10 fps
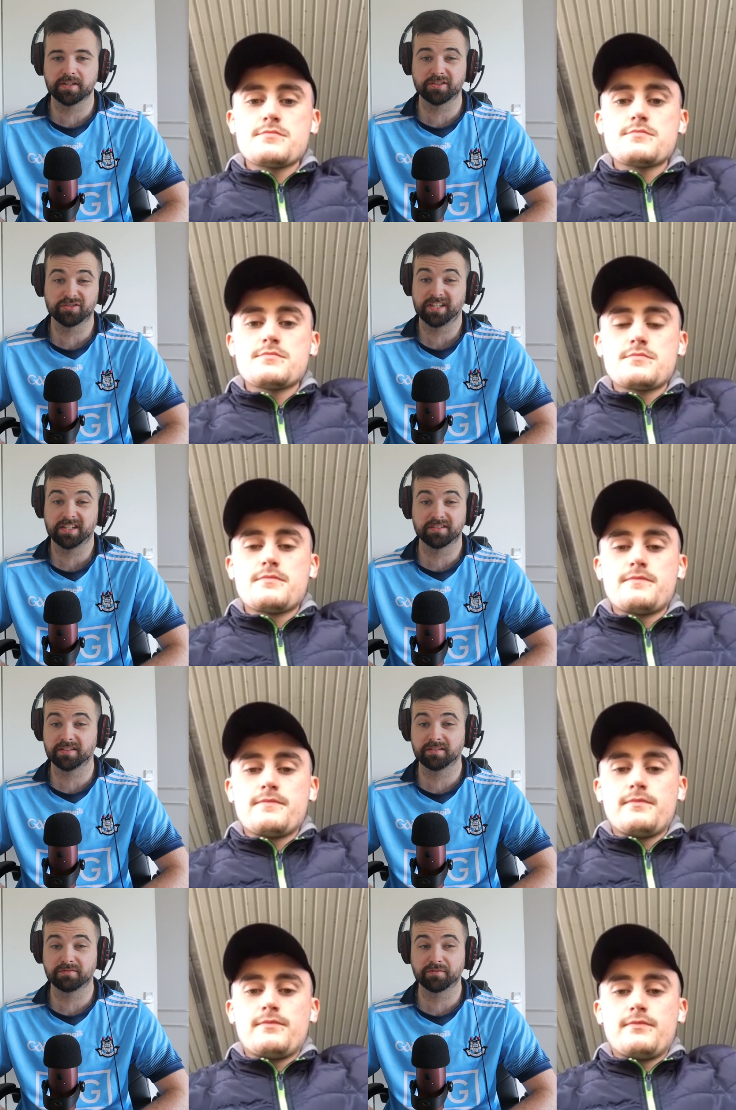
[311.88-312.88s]
Speaker 1: they just need
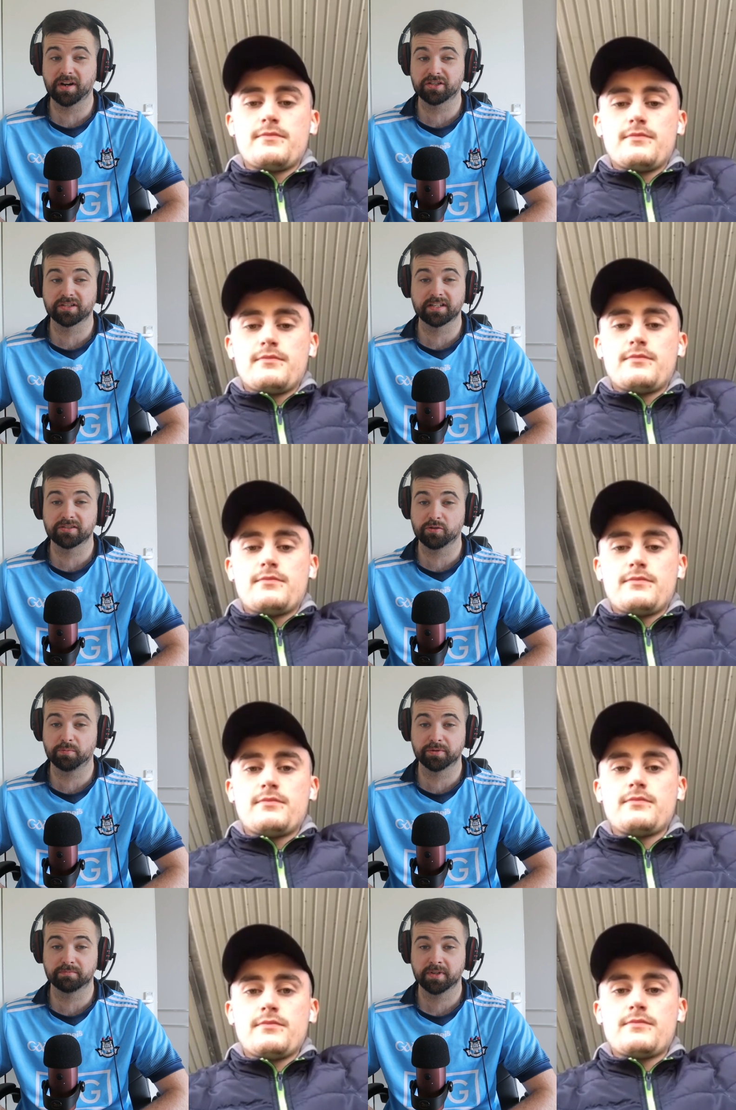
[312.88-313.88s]
to to freshen things
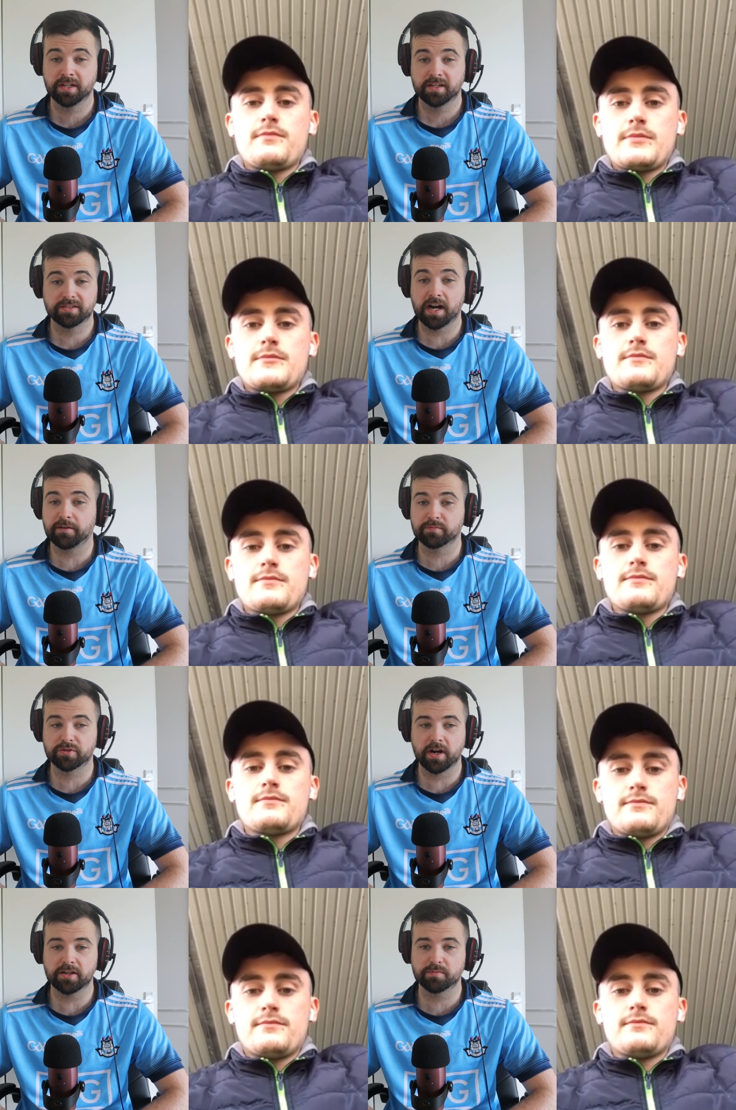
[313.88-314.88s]
up and start from
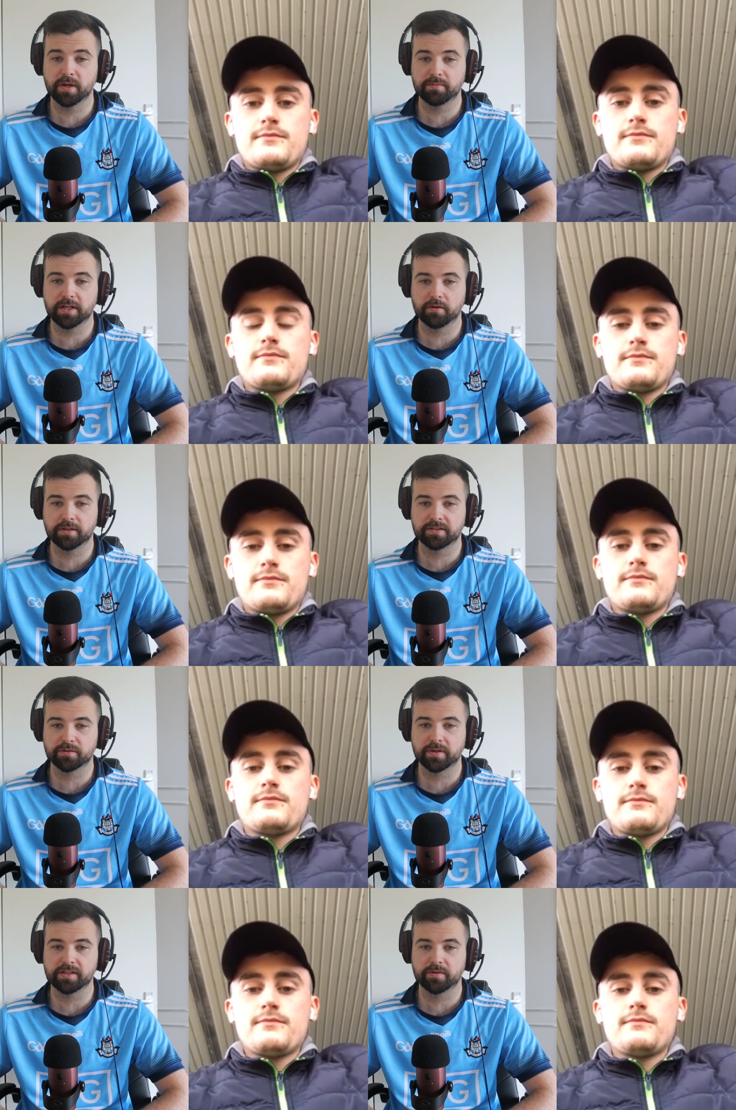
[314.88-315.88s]
scratch, maybe going into
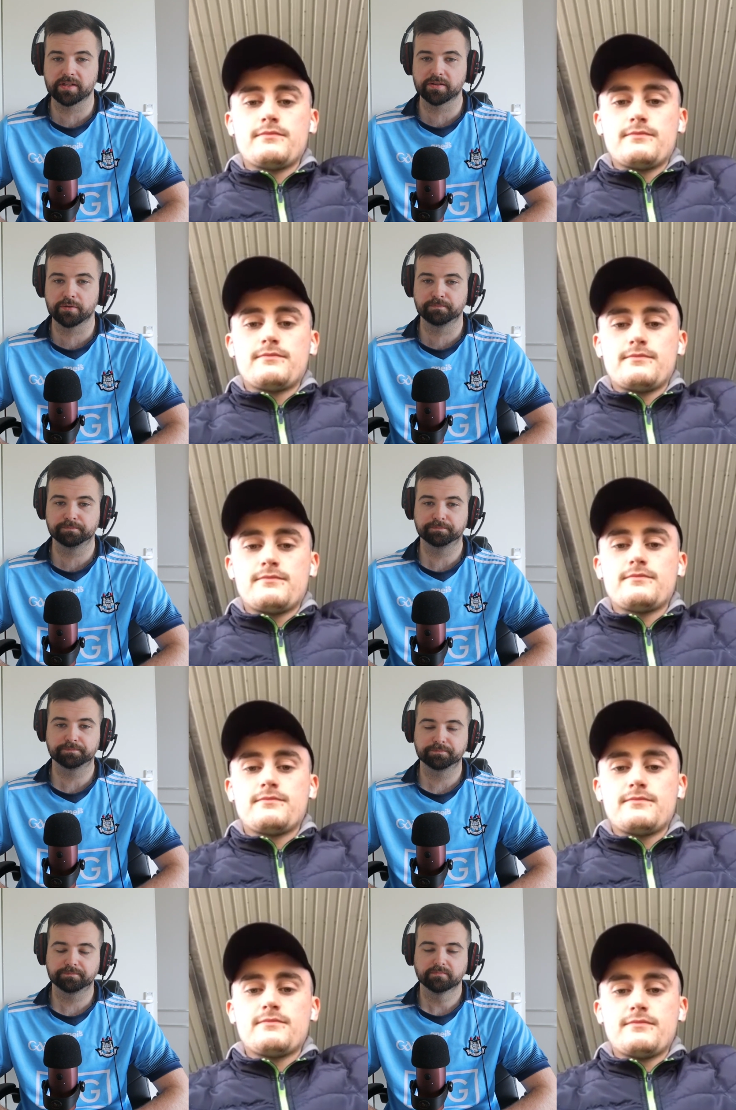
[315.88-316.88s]
twenty twenty two?
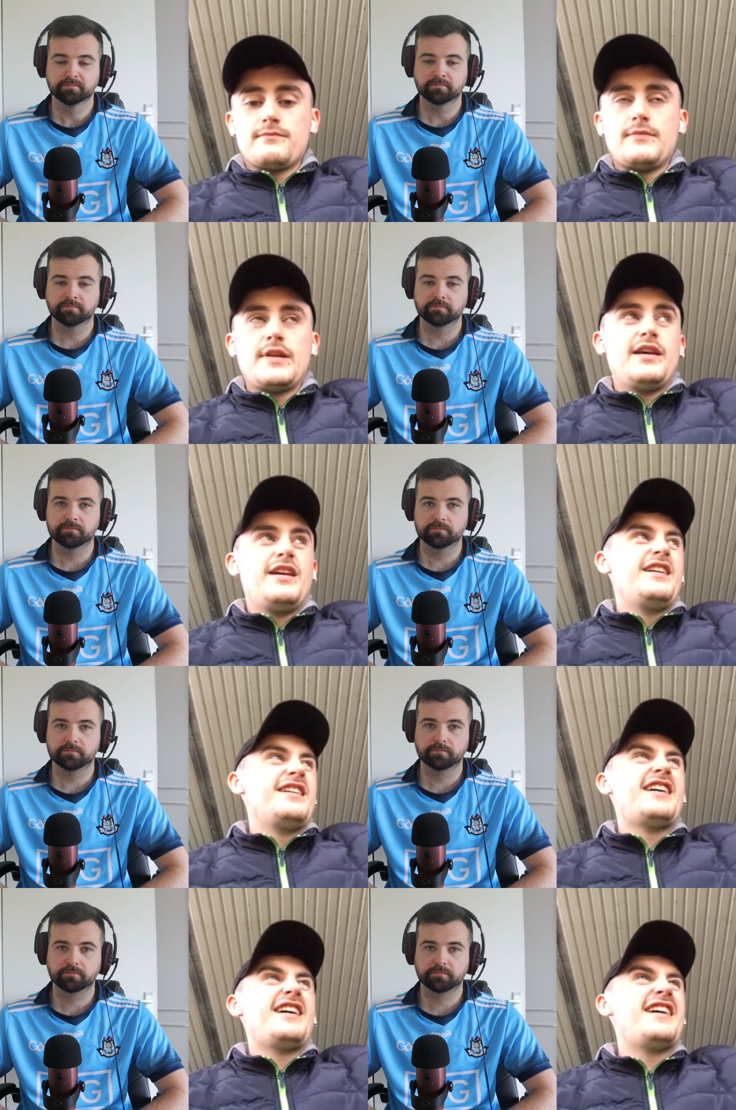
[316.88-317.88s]

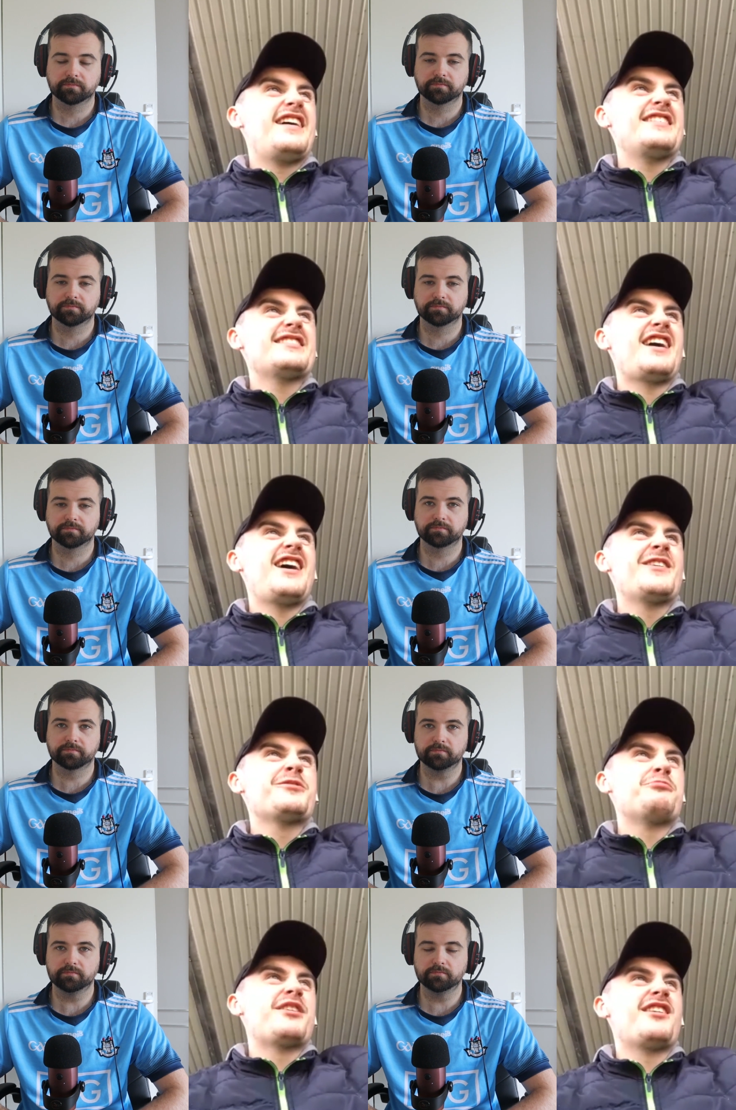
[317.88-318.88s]
Speaker 2: Yeah, it is a
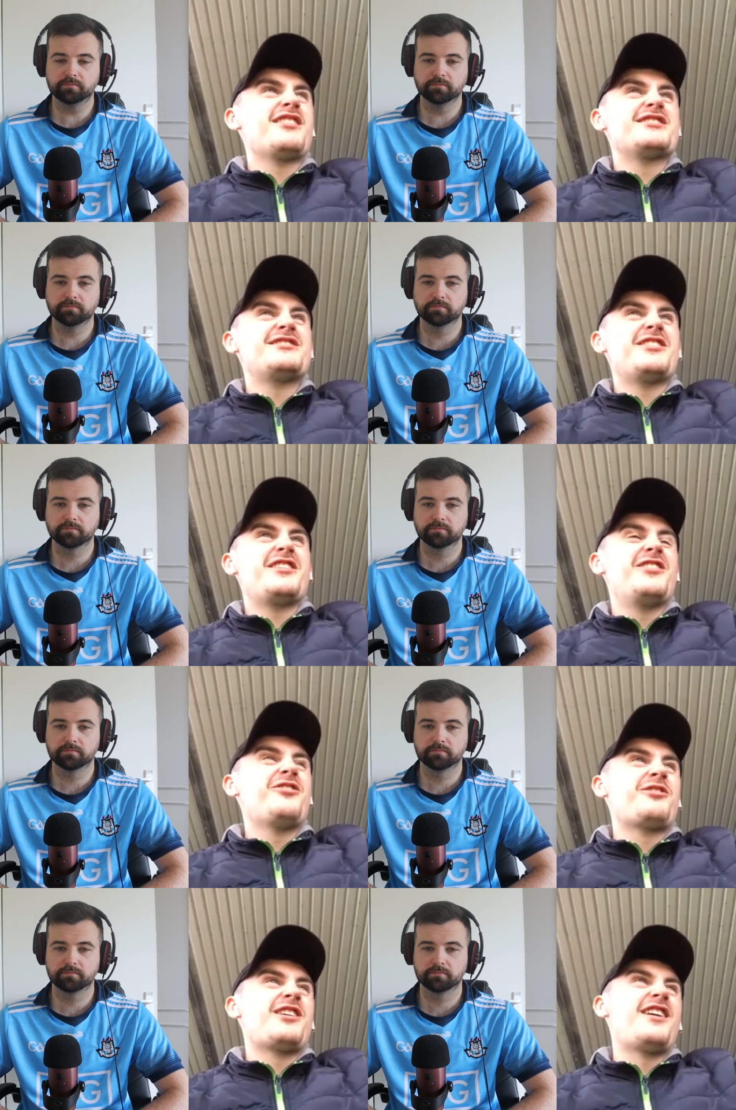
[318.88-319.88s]
hard one because you, you
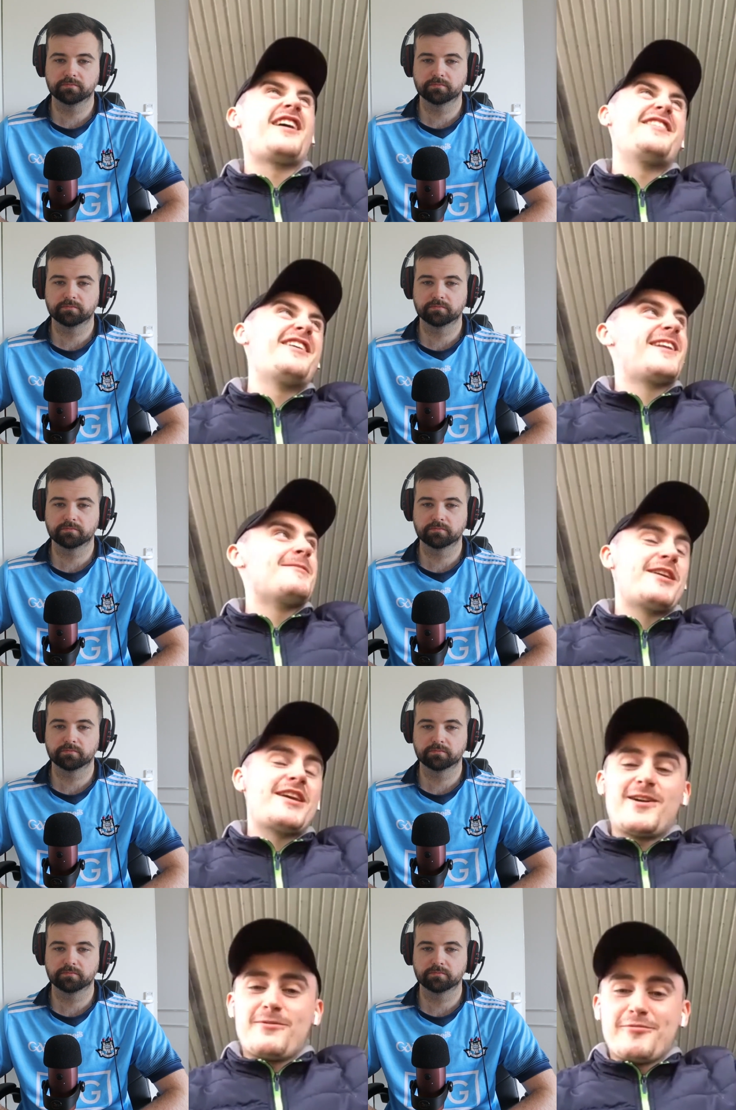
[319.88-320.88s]
know the line nearly be
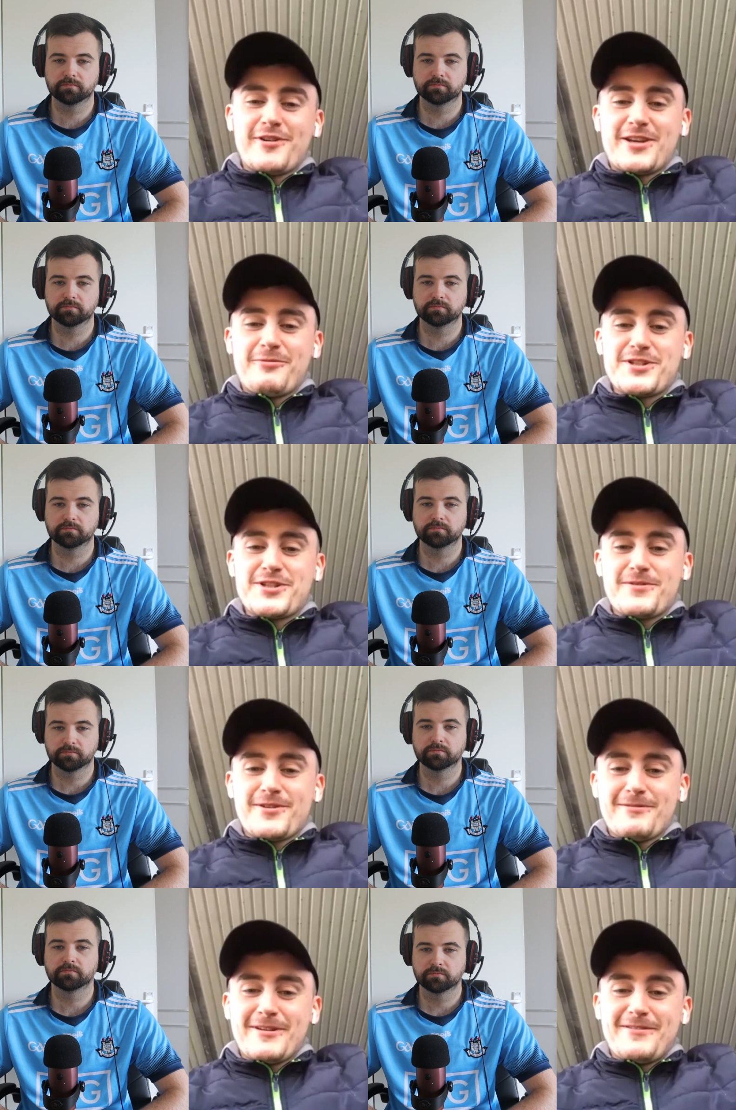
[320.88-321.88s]
careful what you wish
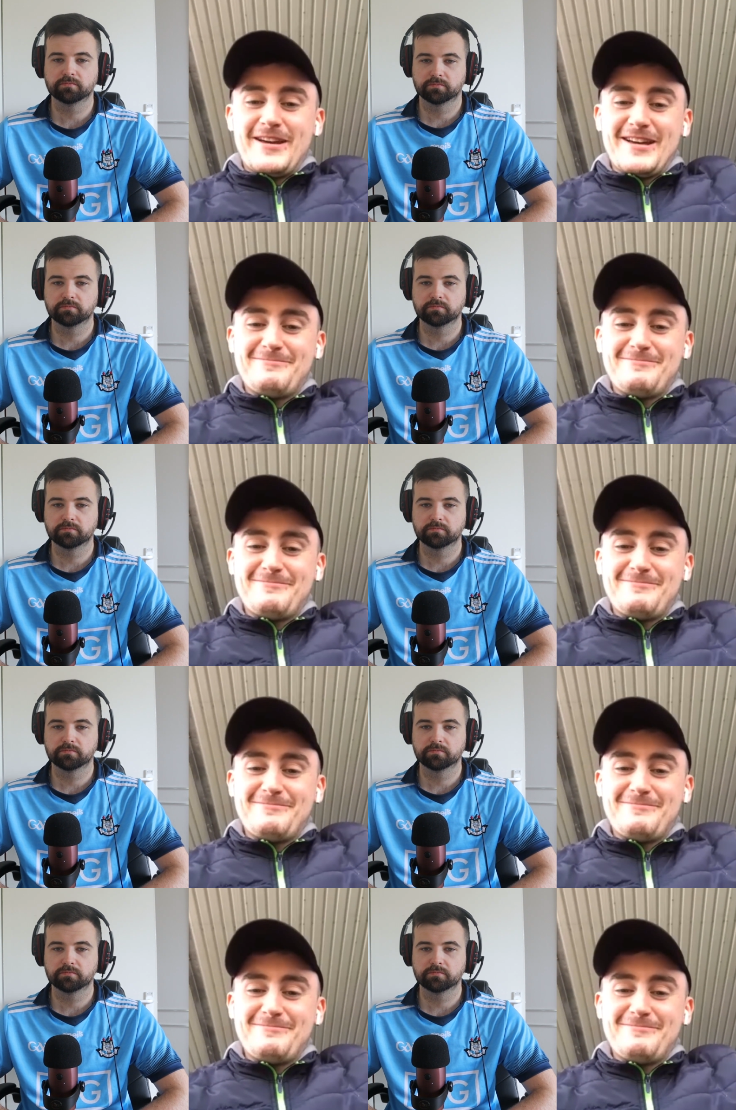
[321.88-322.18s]
for. If,